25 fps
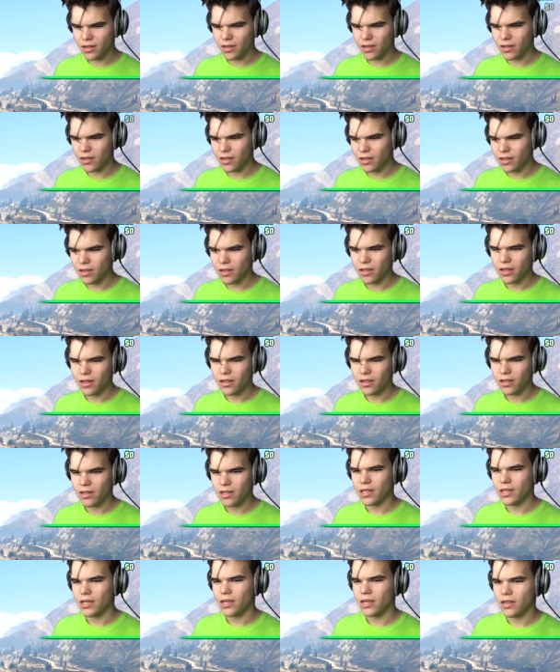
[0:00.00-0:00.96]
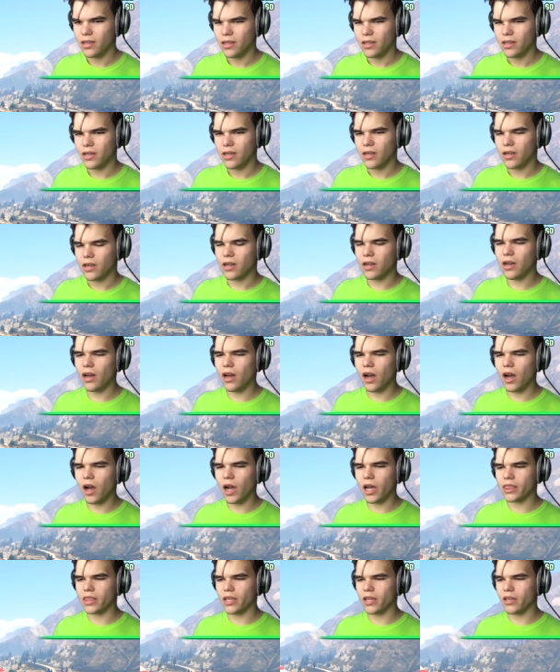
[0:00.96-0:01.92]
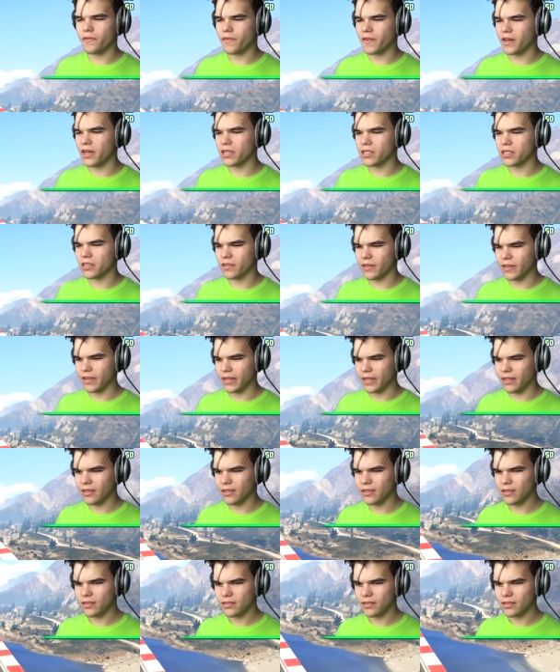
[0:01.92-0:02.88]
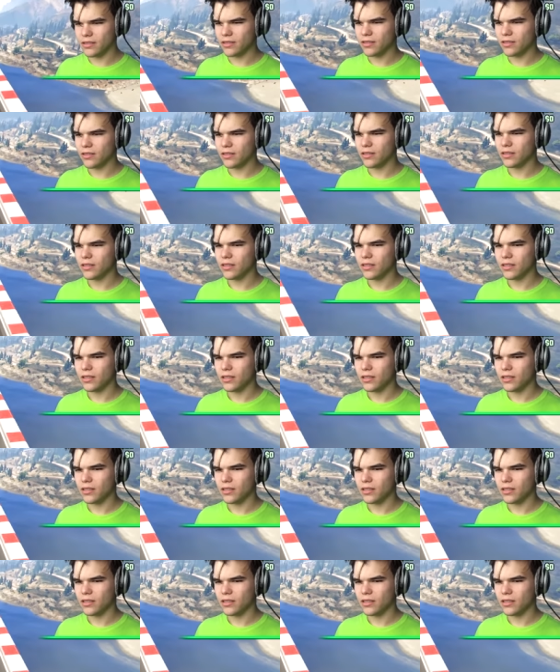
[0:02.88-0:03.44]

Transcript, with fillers: hey, I'm motivating myself. Oh, I thought you finished already. And come on,